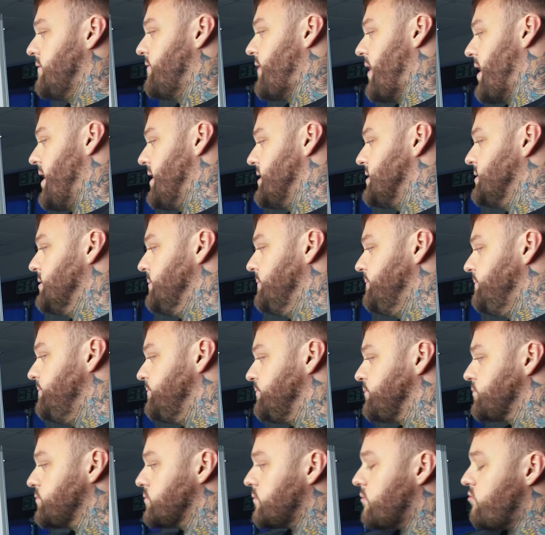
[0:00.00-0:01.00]
phase.
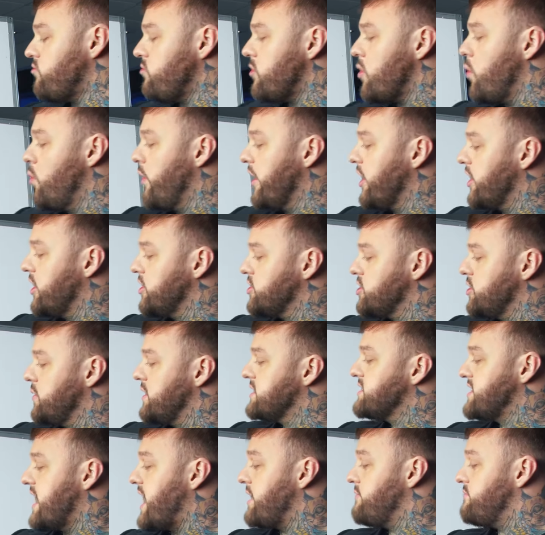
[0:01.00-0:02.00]
We're going to do a
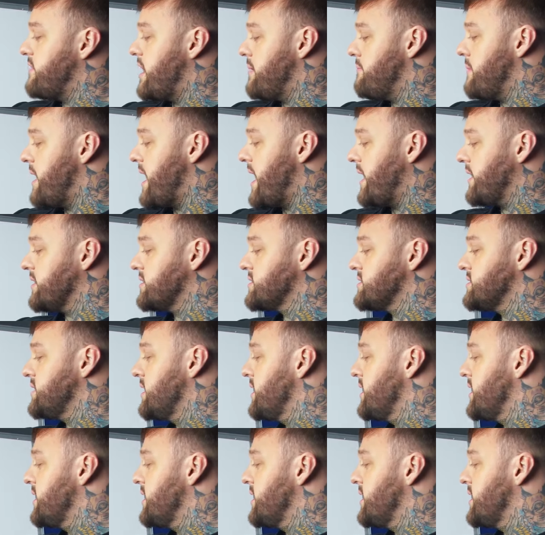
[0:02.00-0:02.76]
10 rep max.